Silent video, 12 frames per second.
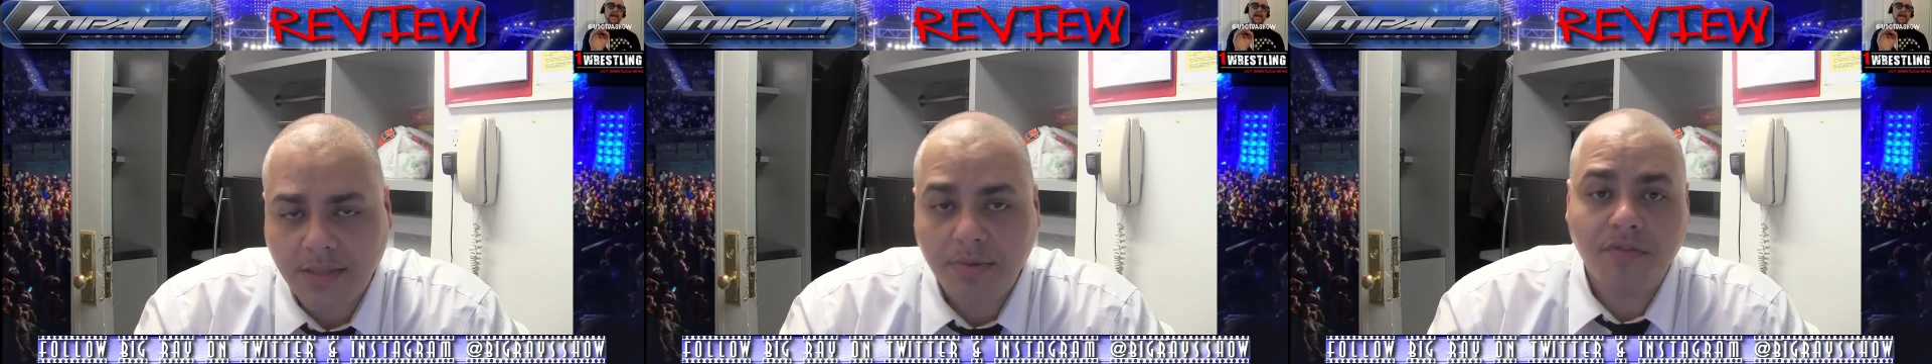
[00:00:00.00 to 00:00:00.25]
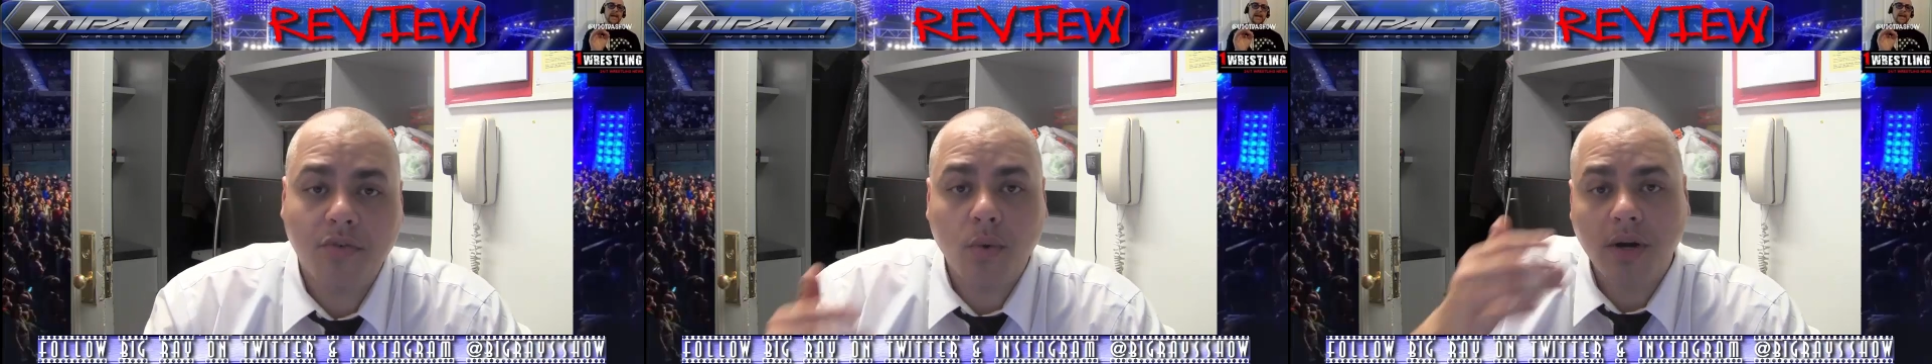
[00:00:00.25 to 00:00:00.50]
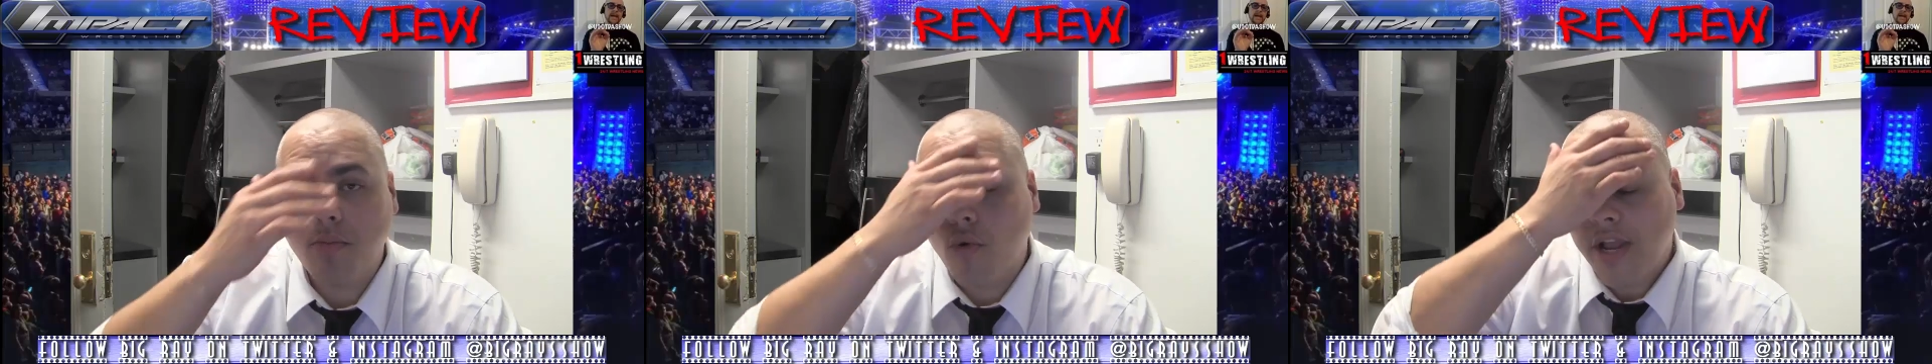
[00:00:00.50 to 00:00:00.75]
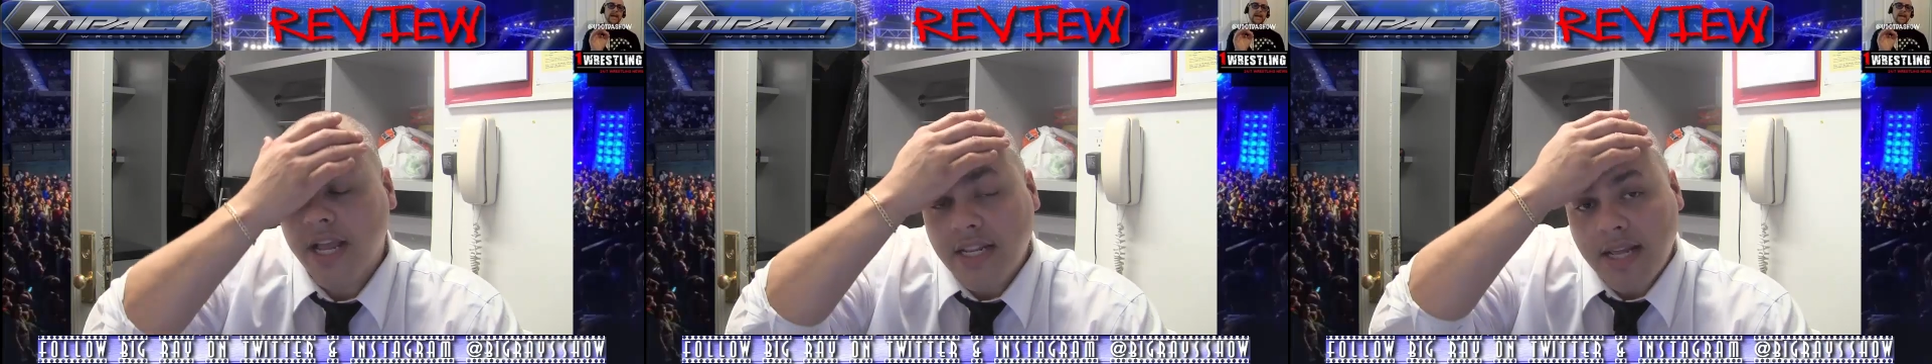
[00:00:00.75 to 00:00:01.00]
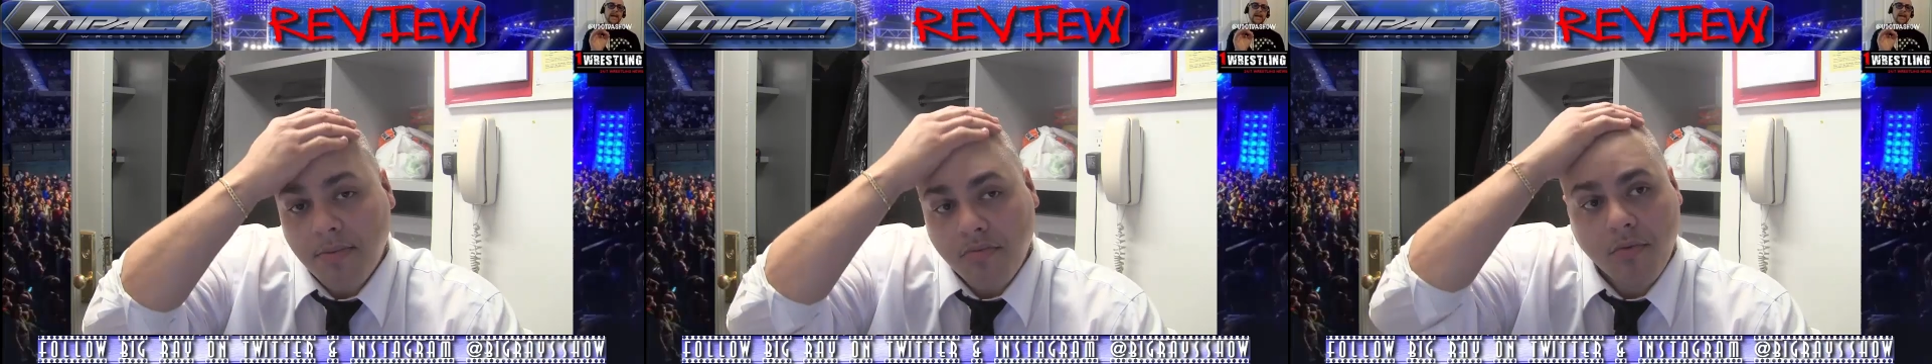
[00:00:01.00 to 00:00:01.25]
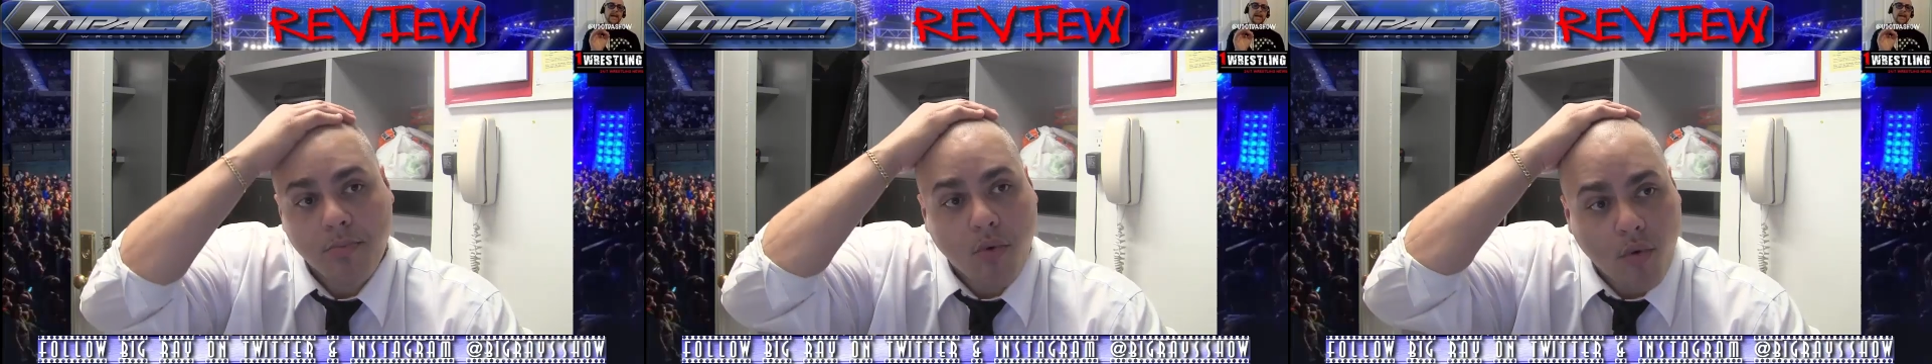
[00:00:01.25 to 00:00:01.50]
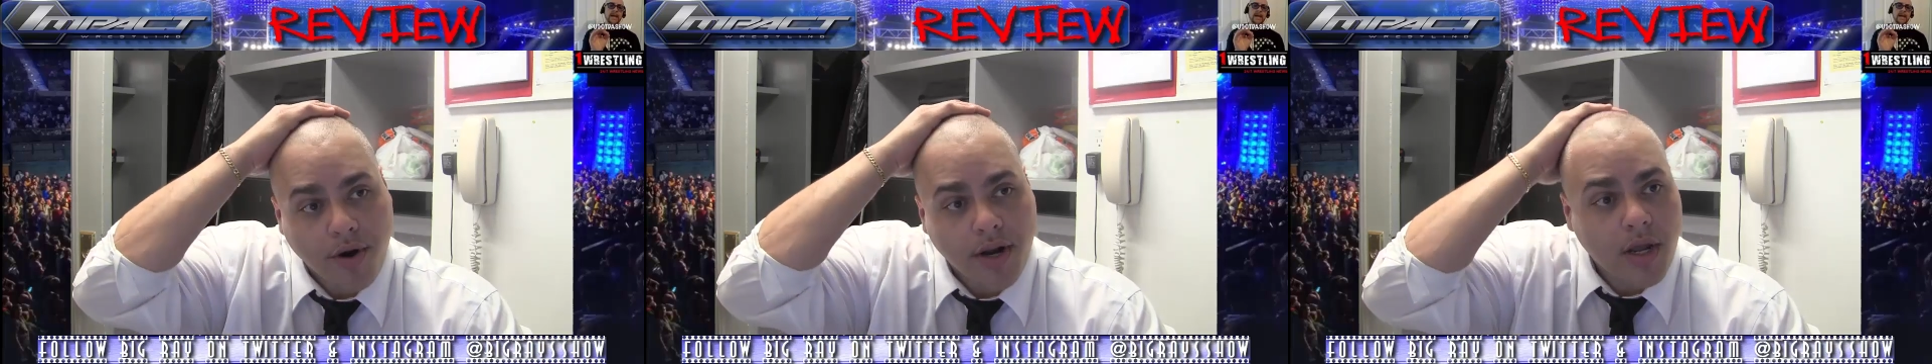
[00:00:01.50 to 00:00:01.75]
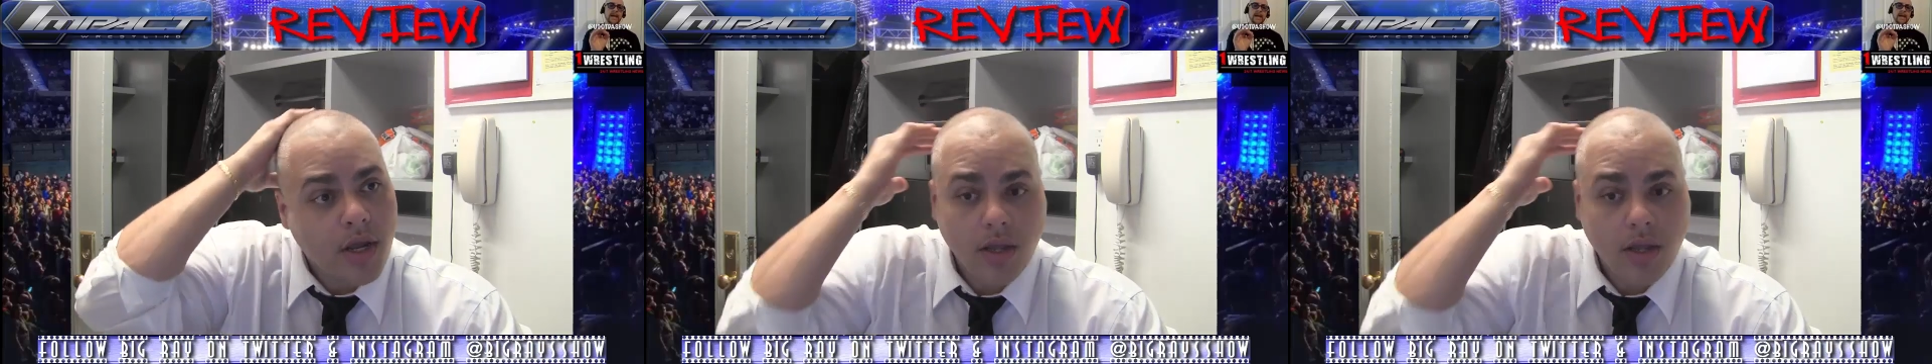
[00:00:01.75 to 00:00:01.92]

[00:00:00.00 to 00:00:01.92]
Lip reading: But if you want a more in-depth report,